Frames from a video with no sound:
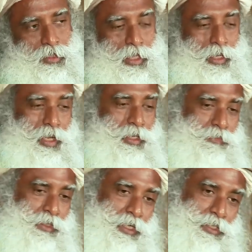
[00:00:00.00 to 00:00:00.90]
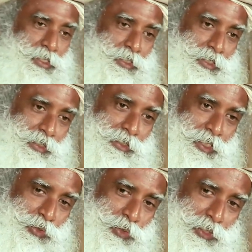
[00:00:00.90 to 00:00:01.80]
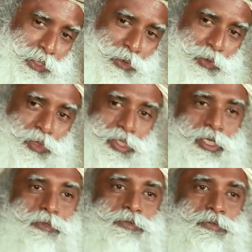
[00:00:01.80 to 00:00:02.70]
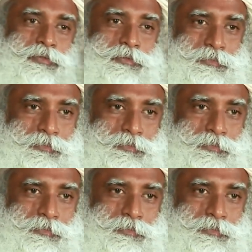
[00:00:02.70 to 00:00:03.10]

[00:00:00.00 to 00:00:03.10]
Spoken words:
They're not even consulting, they're doing their own stuff.